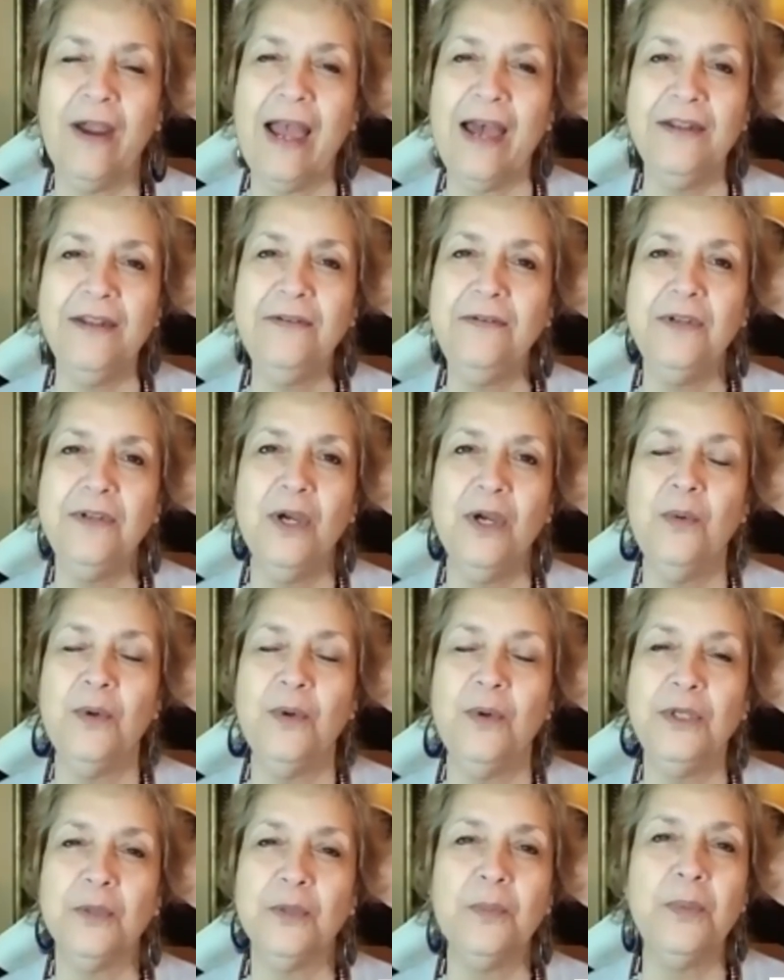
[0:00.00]
How do you know
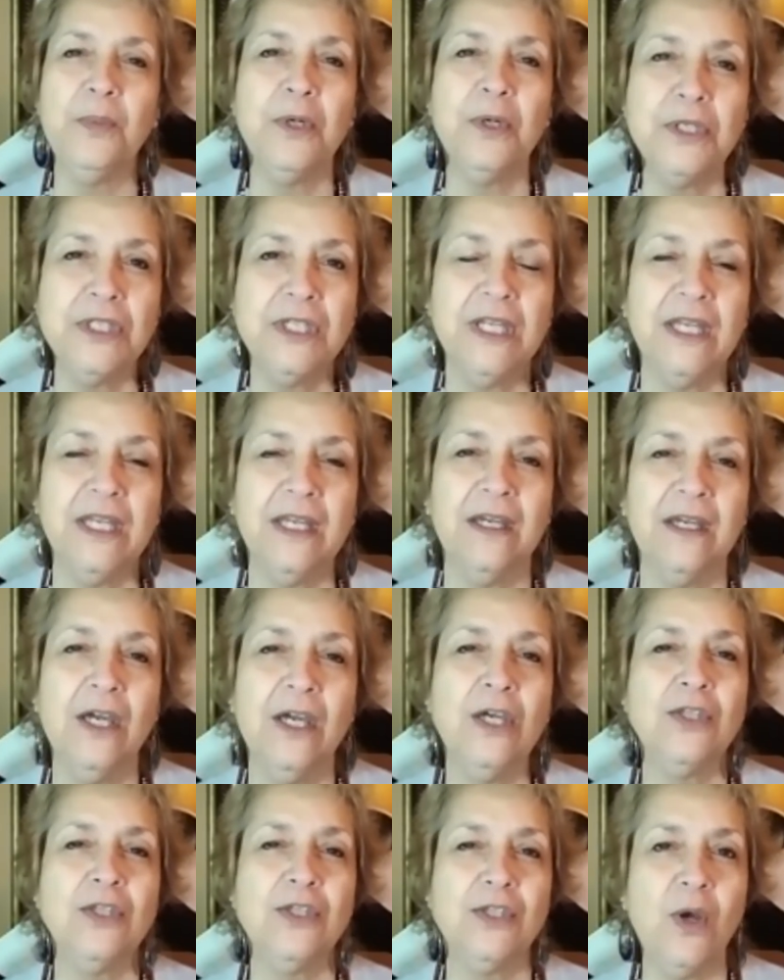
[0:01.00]
when you're pushing
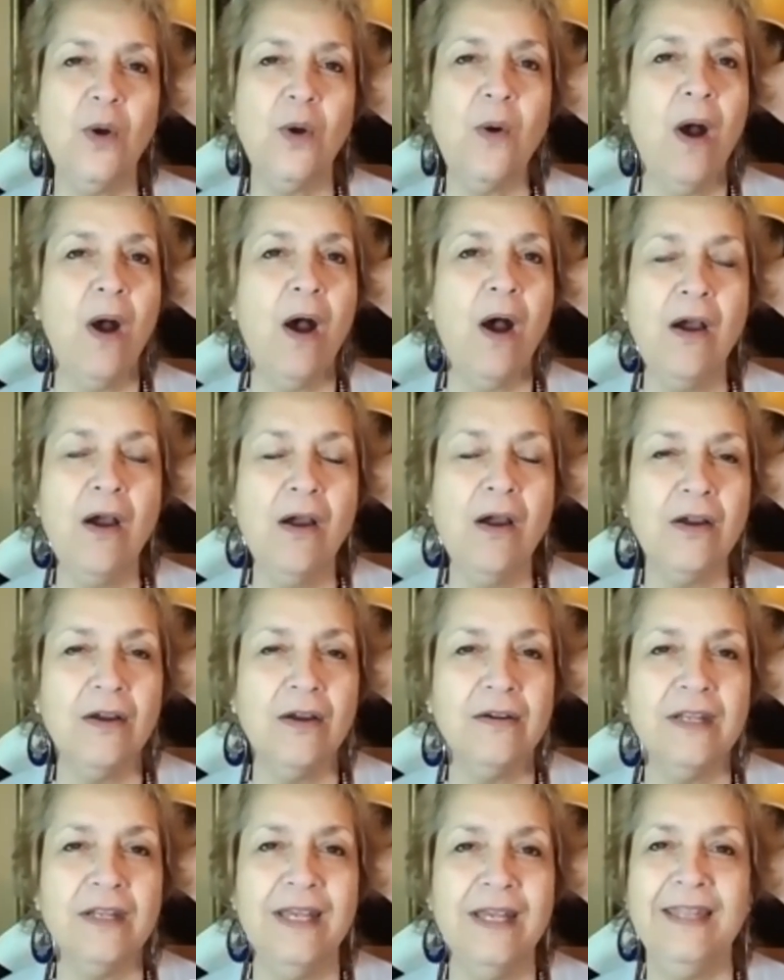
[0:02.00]
so
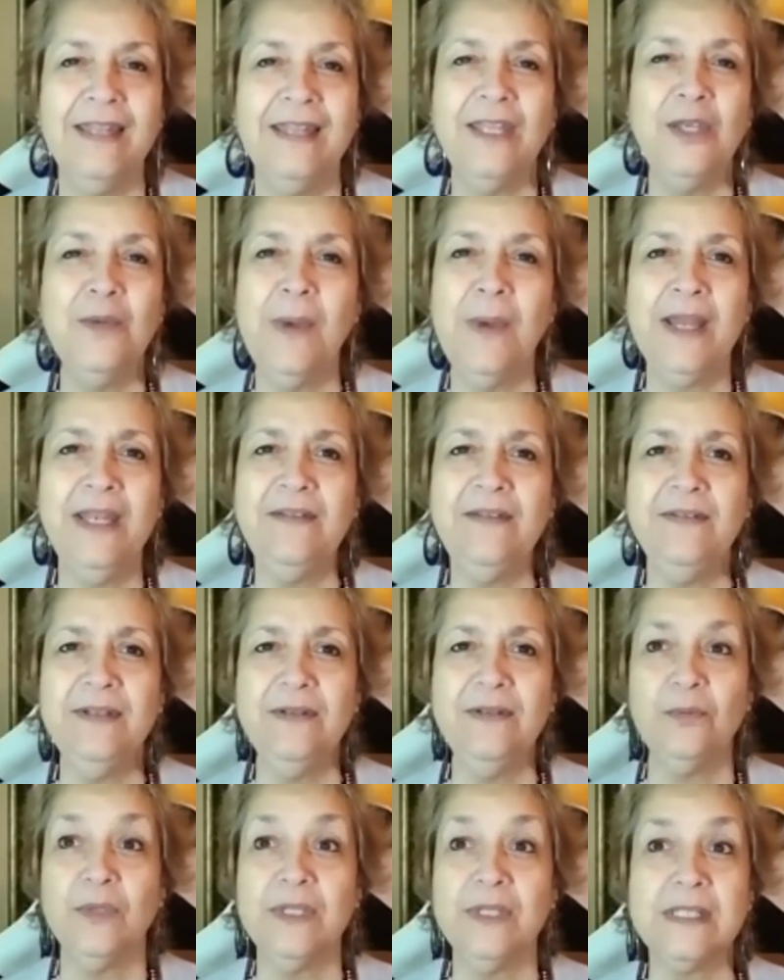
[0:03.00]
hard that you might
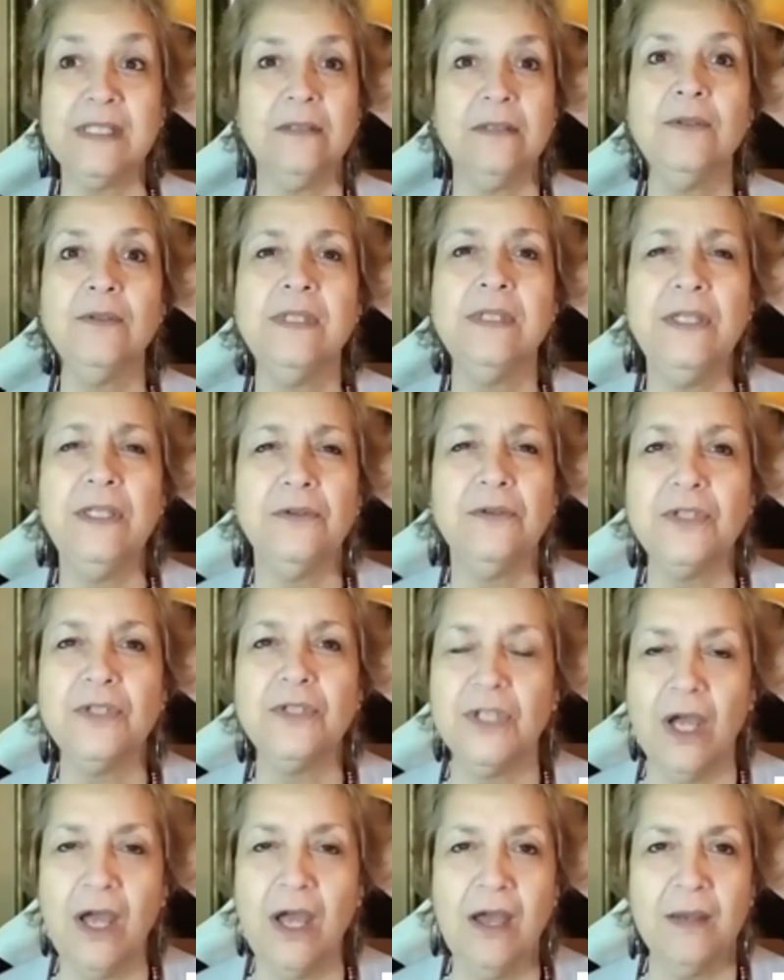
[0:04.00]
even risk losing your
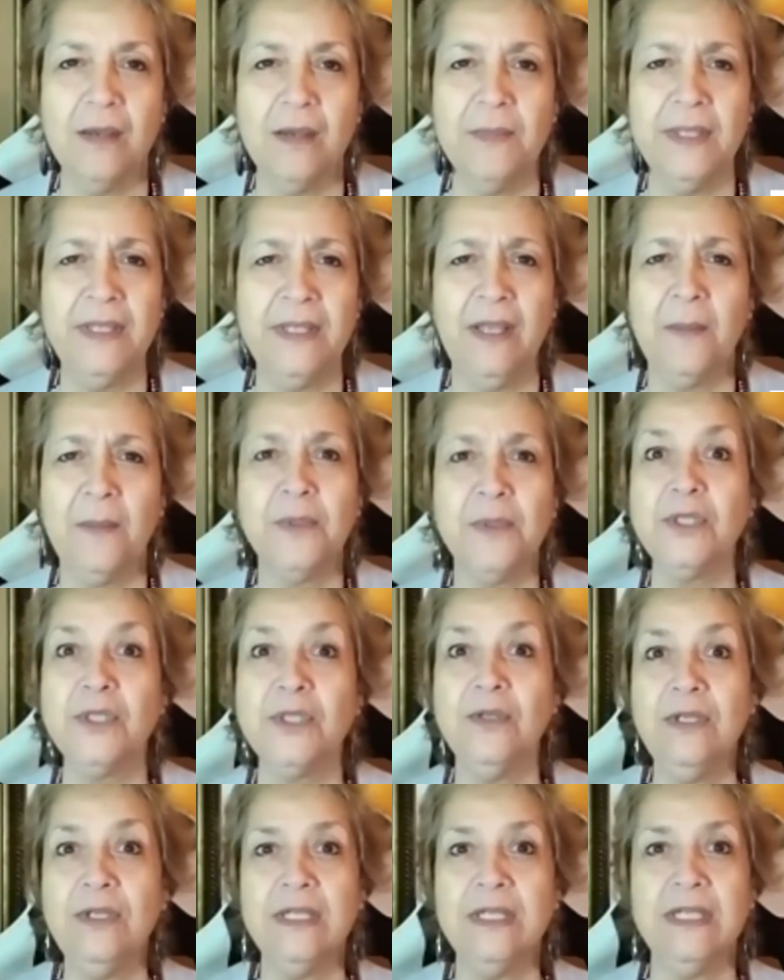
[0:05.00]
job and the
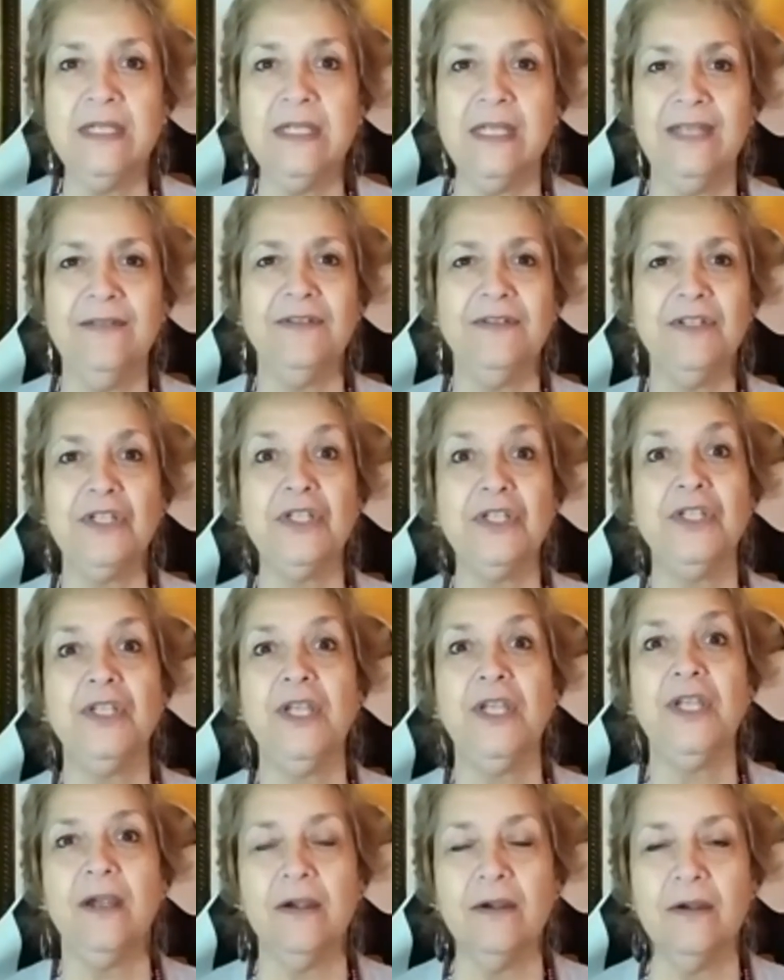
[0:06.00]
opportunity to even
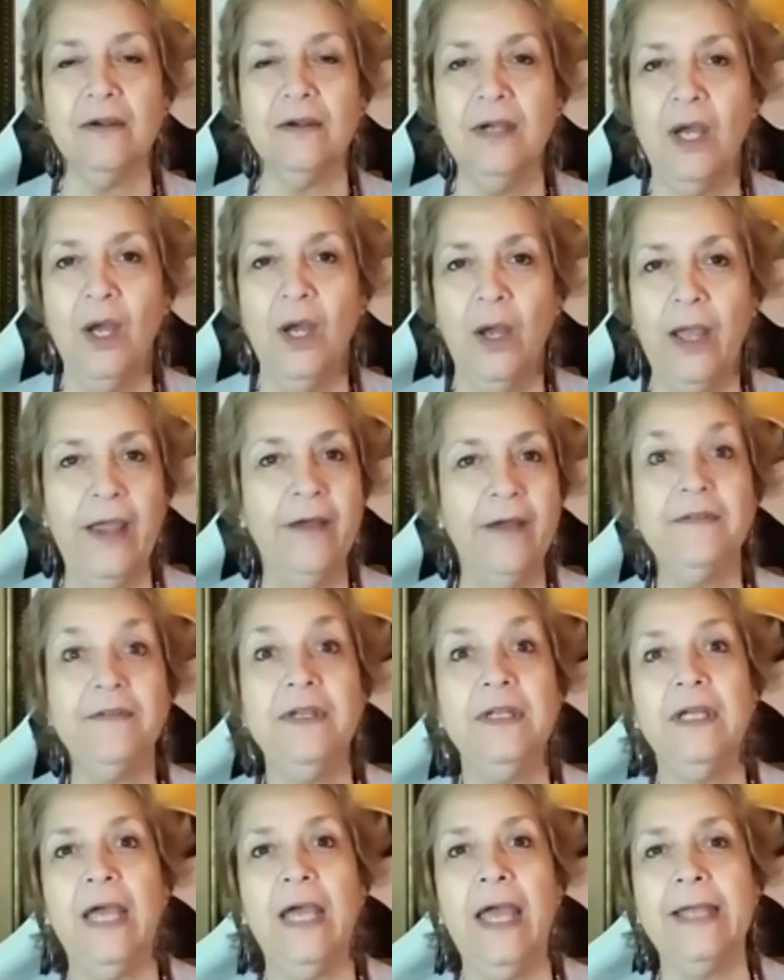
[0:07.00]
share
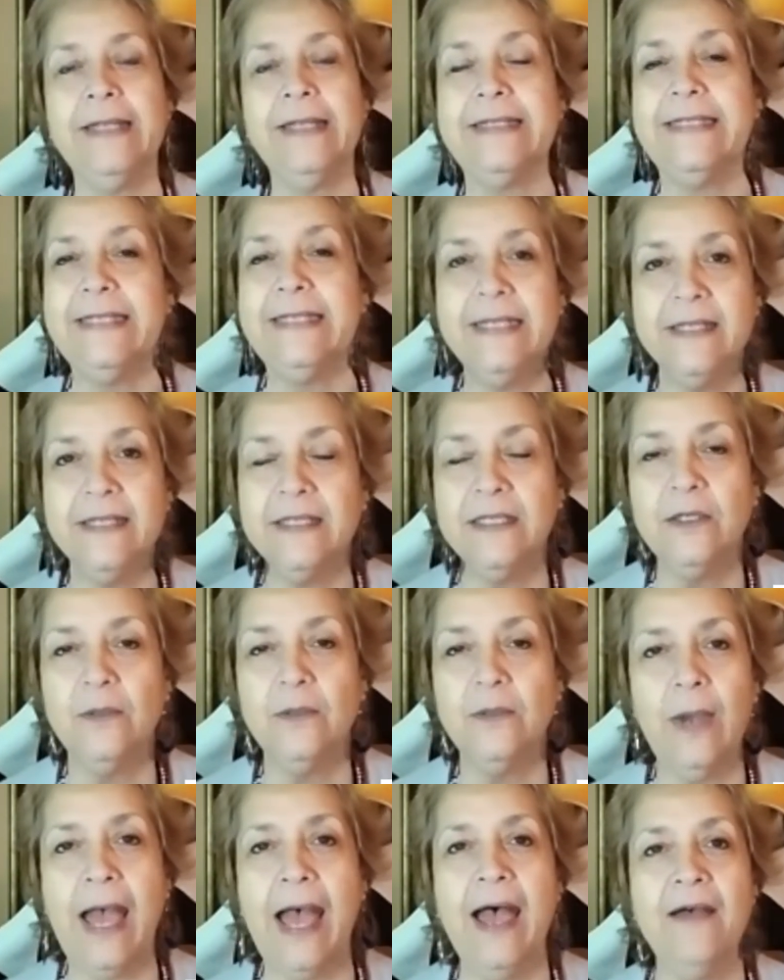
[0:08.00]
every idea that you
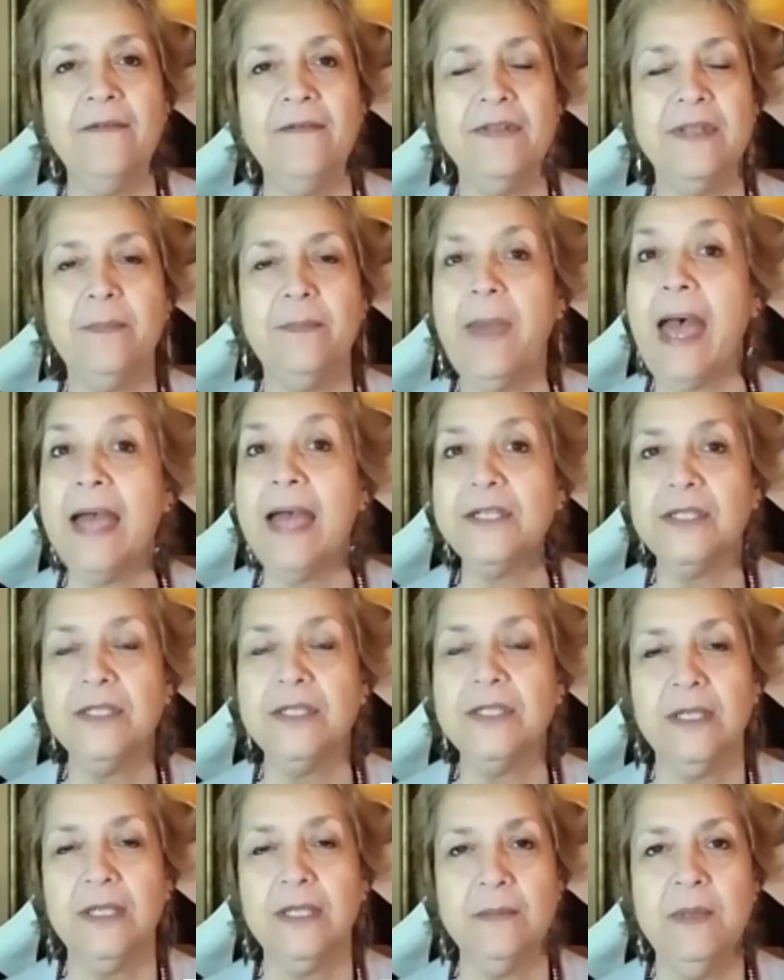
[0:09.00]
have and the passion
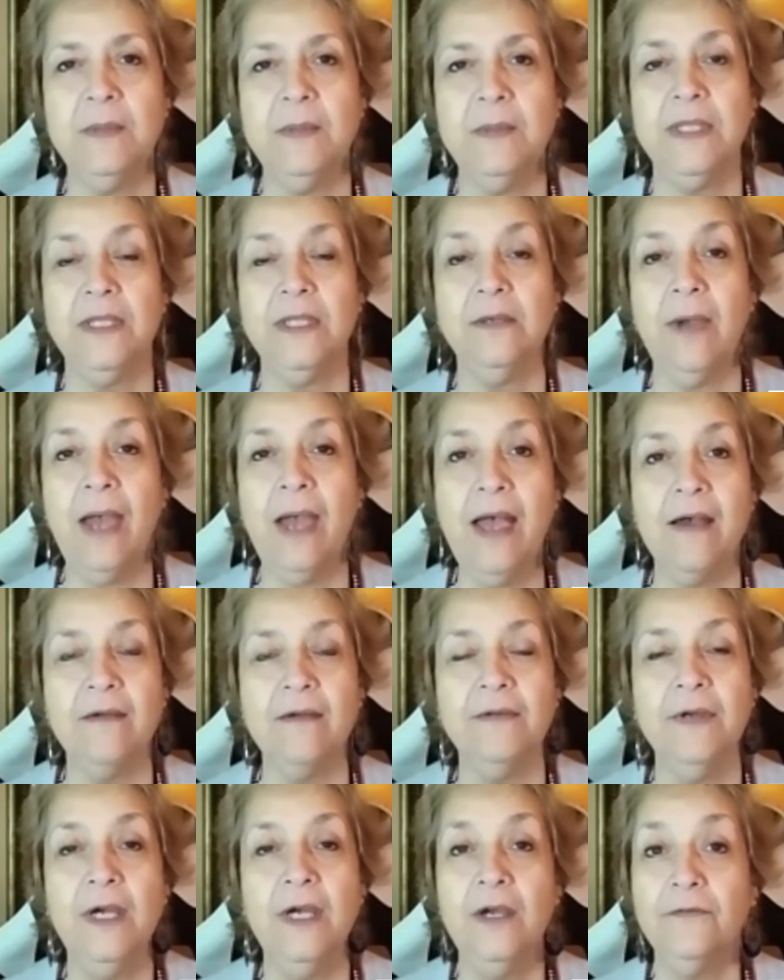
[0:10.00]
and commitment that you have
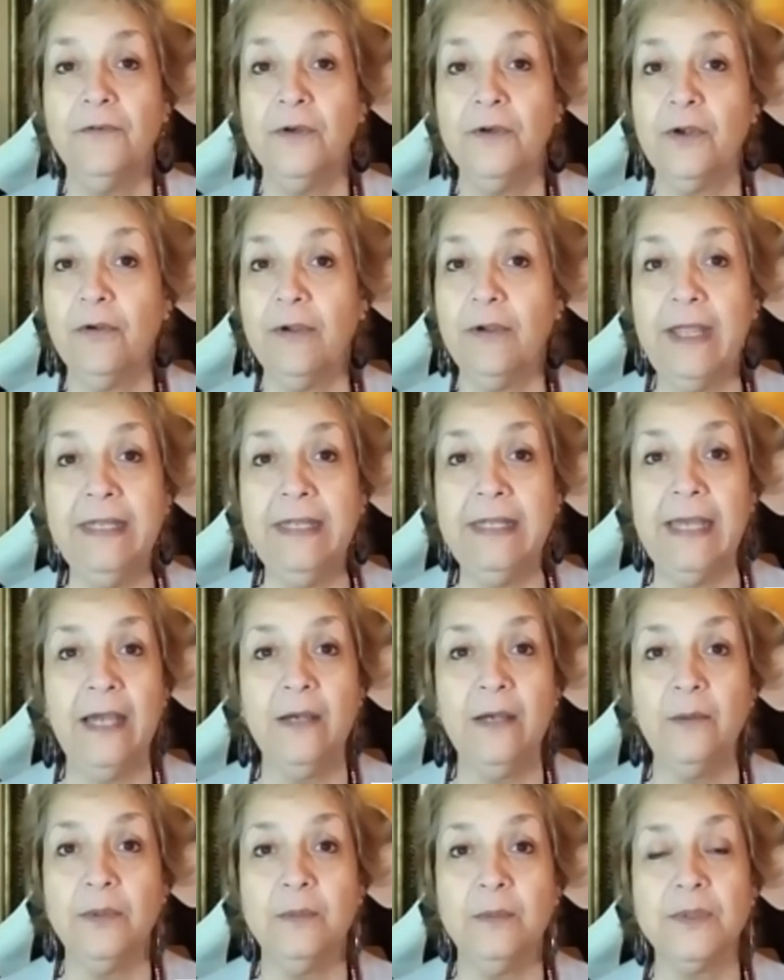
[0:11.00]
for creating
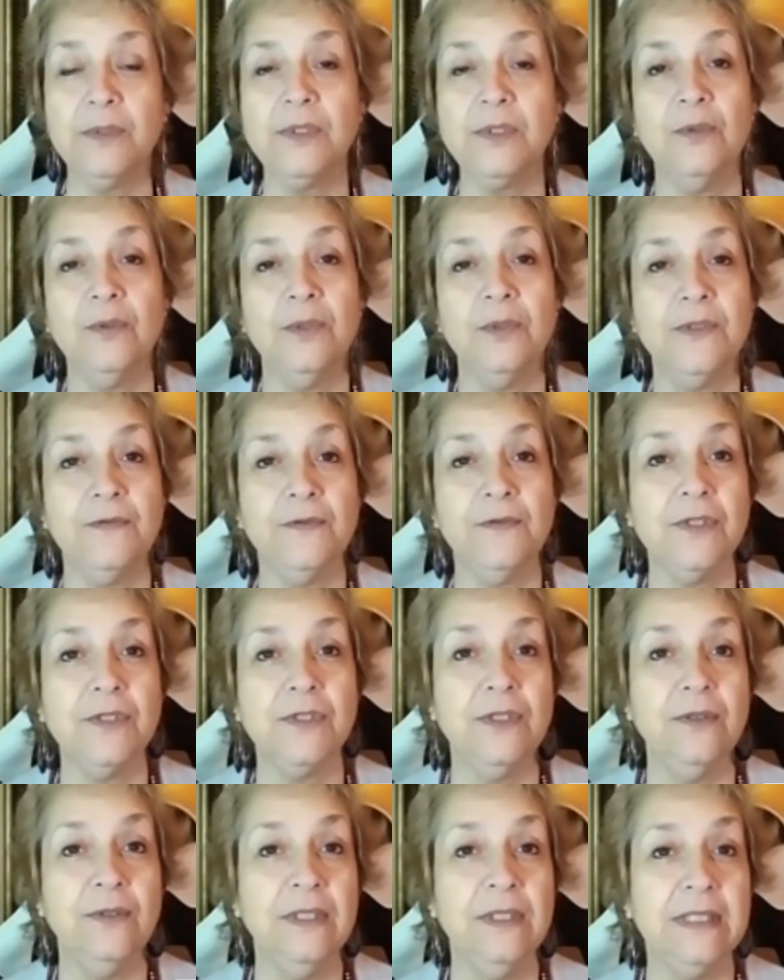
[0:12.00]
equitable schools for
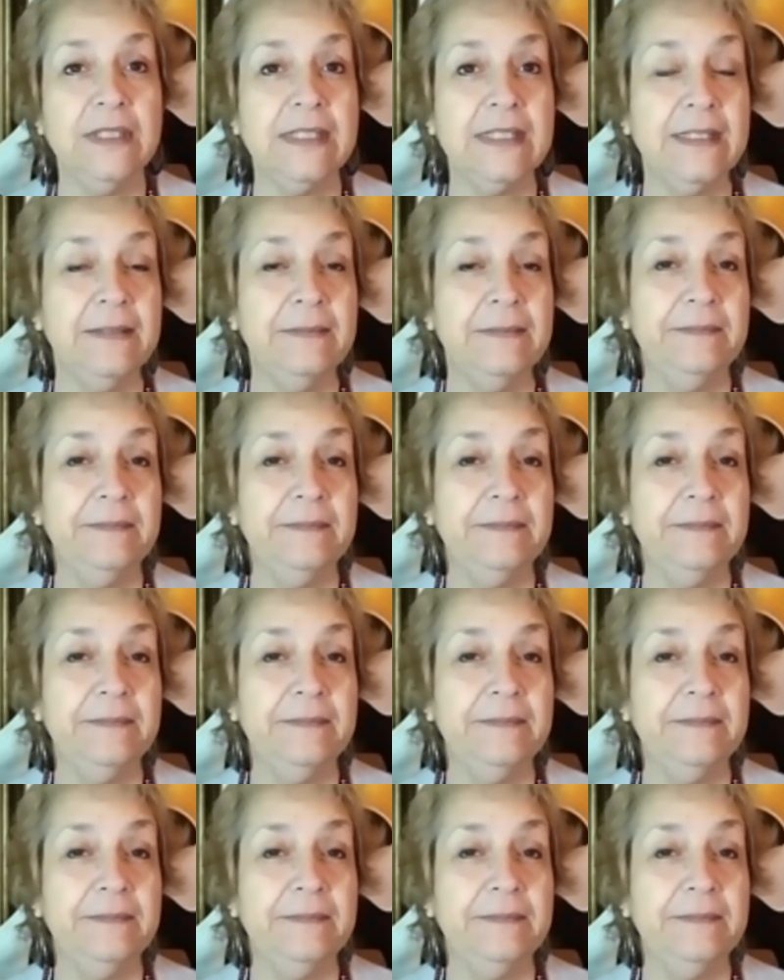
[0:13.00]
students?